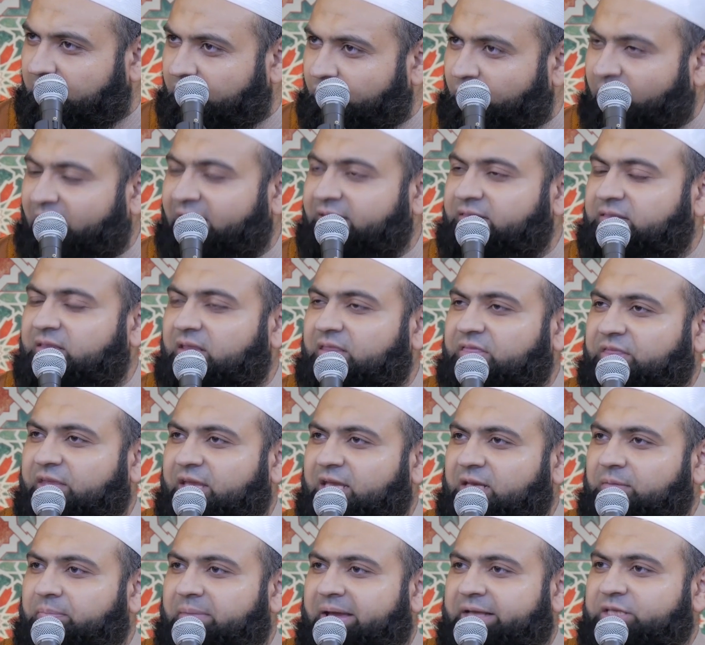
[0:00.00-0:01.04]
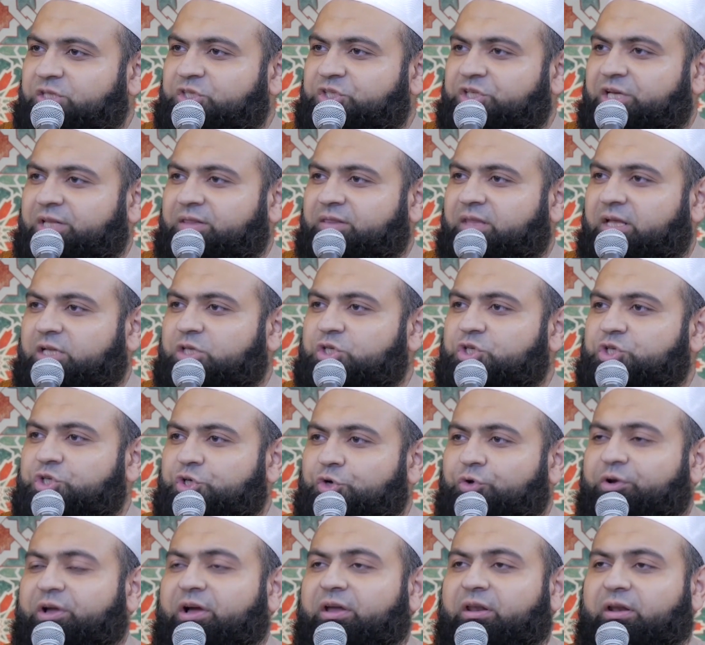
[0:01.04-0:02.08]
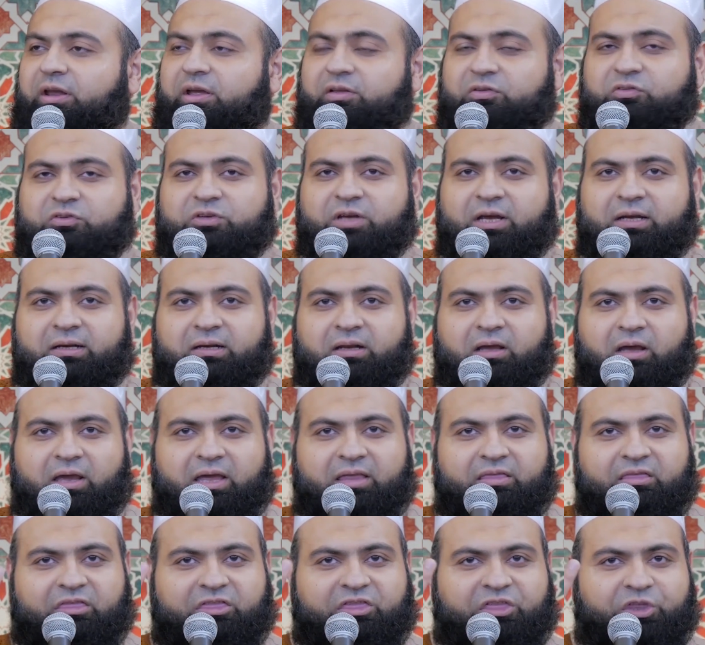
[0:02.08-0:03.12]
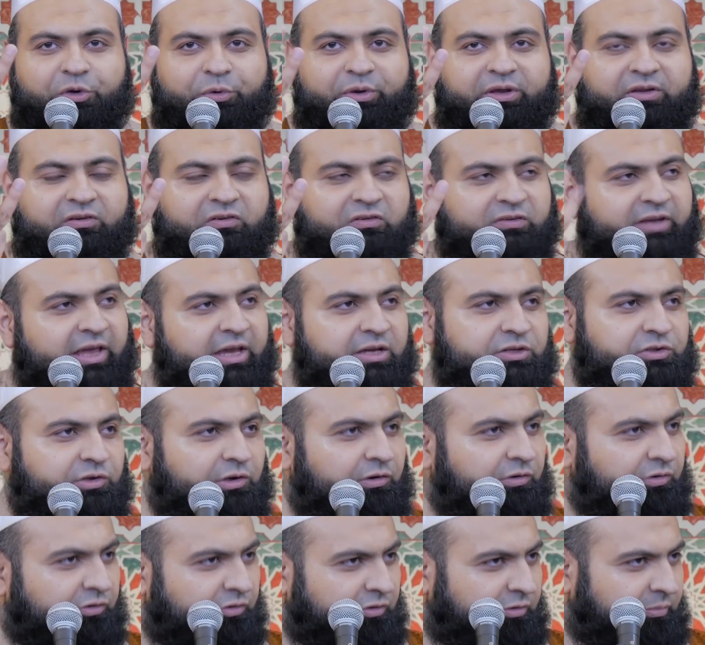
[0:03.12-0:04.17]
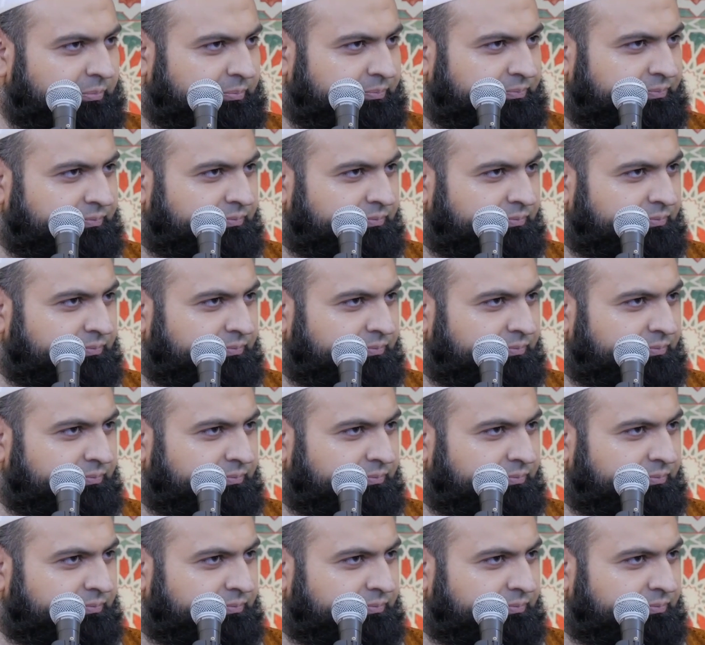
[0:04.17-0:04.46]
Muhaddithin mentioned that shukr is done in three stages.